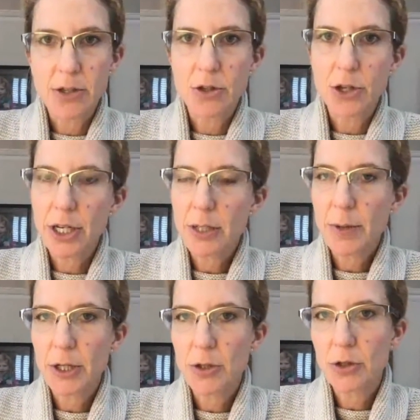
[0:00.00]
so don't
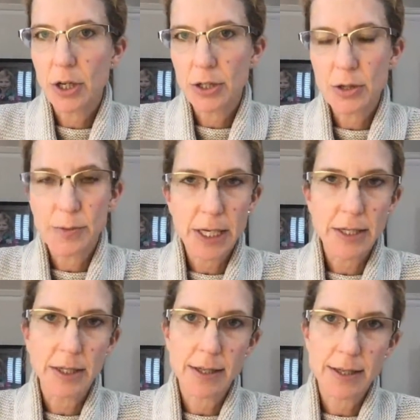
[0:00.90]
expect your toddler to be
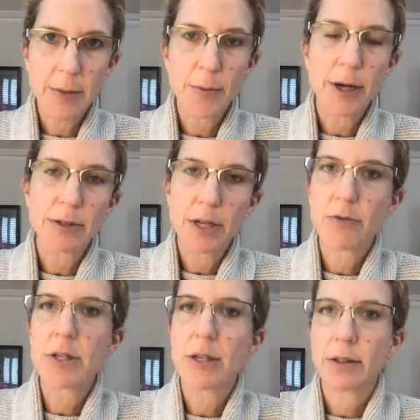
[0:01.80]
eating the same amount
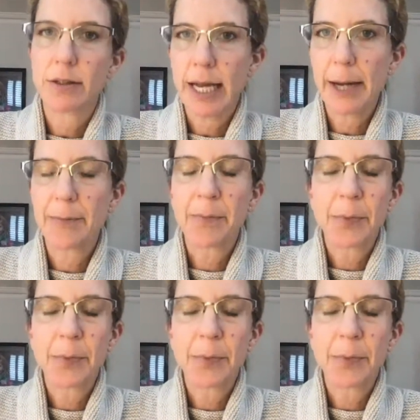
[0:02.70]
every single day.